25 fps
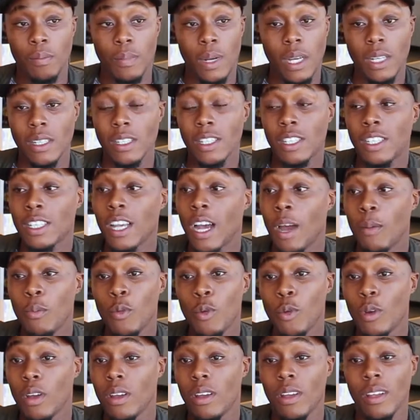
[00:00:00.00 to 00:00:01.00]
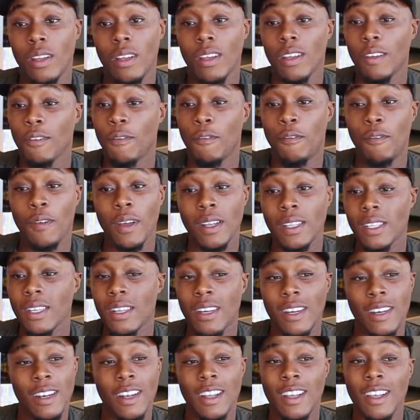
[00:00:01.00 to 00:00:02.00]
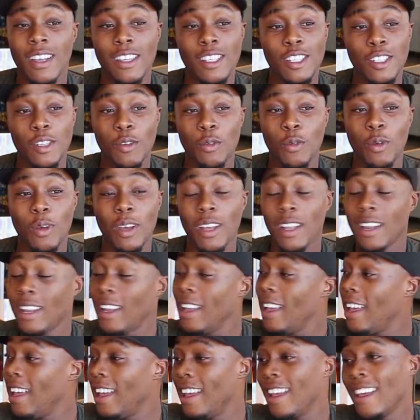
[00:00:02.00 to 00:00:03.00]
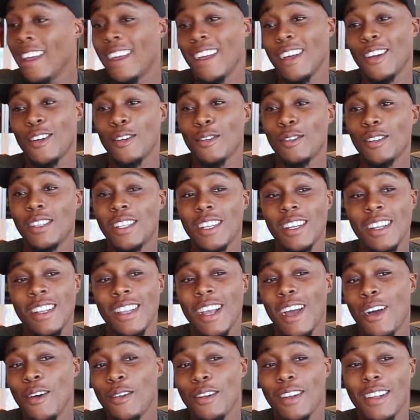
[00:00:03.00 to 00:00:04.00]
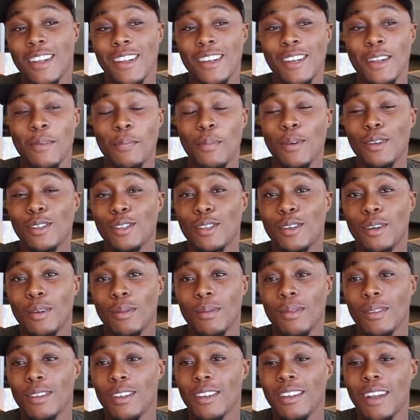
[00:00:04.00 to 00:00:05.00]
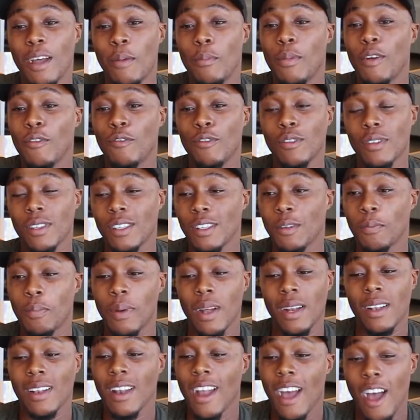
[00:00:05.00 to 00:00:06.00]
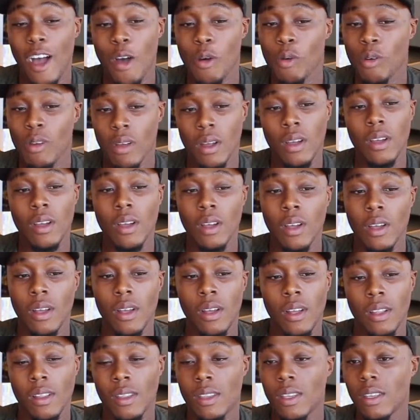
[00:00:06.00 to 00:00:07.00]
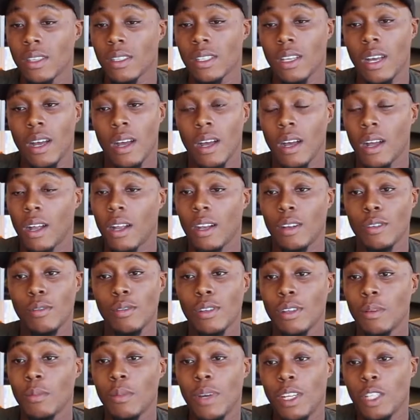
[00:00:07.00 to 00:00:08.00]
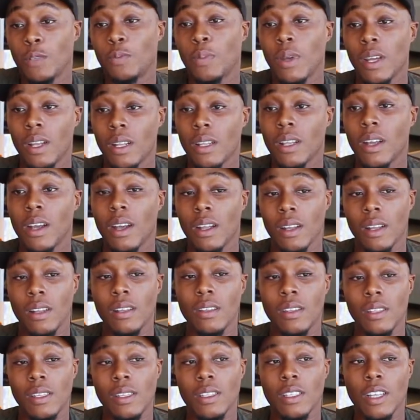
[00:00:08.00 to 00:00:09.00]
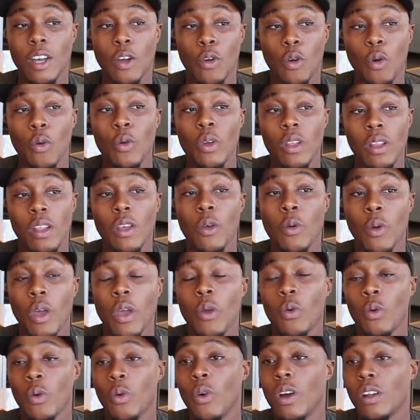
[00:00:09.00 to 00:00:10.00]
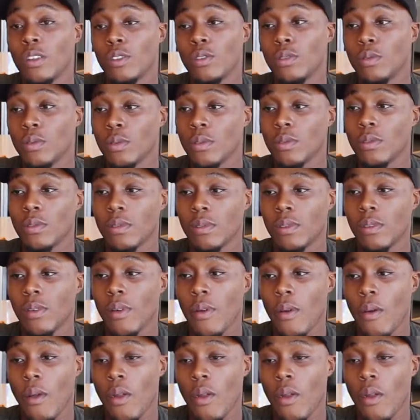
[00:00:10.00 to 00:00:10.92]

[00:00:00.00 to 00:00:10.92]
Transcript: by this time we were fighting relegation, we were there, rotting down there in the bottom, number 14. But now things are looking much better. Things are going the way we want to. Mm.